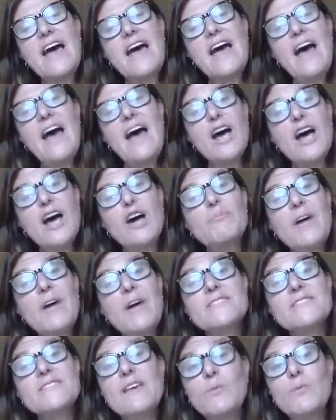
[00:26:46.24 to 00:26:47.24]
and
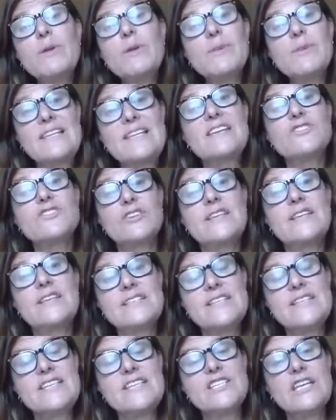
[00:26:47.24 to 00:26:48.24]
so we were literally
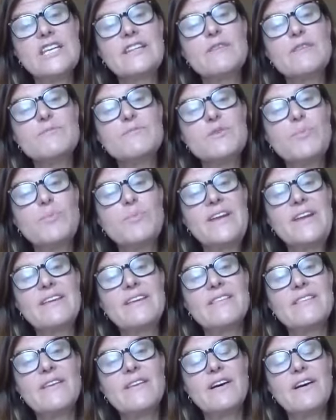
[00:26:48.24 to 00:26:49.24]
teaching them to
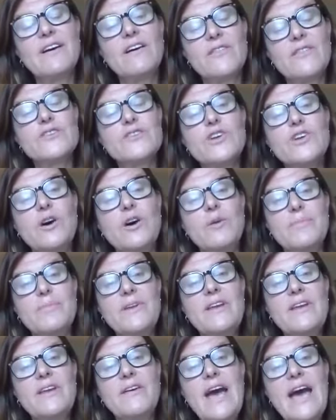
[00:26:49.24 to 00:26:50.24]
breathe on the job, you
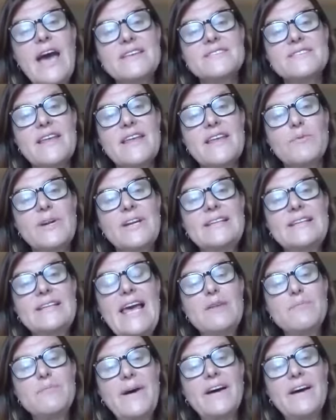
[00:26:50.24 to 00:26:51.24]
know, as they were in
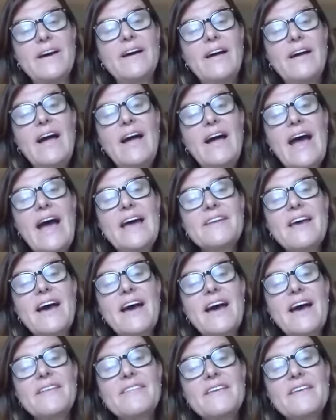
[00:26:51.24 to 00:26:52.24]
labor. And
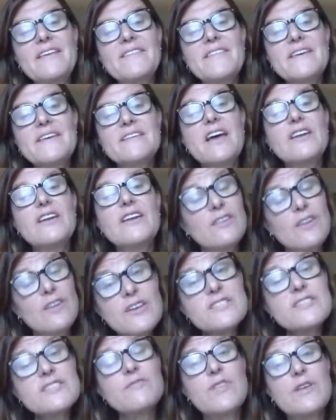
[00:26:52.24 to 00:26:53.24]
I think that, and a
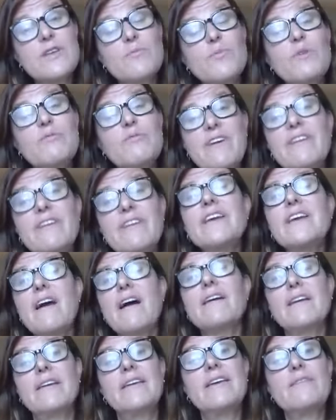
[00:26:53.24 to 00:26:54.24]
lot of them were very
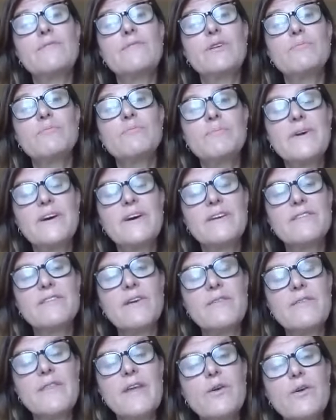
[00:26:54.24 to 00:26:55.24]
young and giving birth
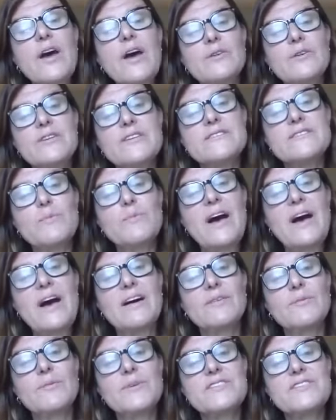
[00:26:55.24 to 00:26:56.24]
on their own as
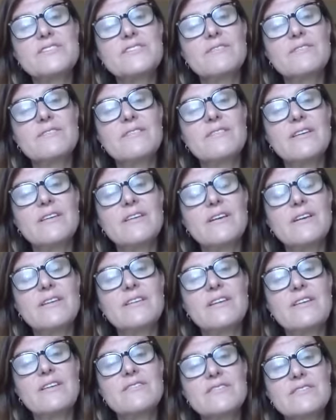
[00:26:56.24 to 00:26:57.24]
well, which is you
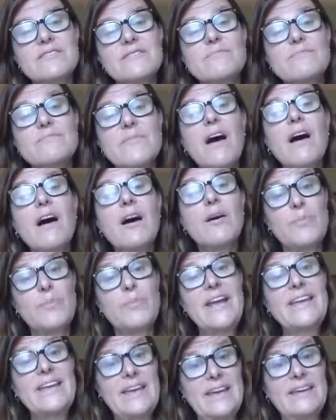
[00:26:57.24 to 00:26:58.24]
know, just
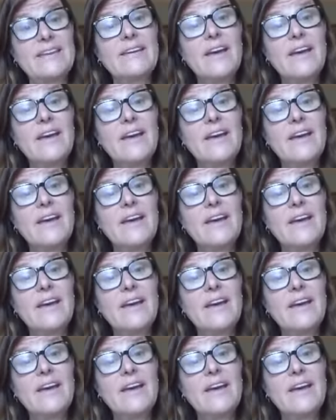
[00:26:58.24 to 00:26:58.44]
heartbreaking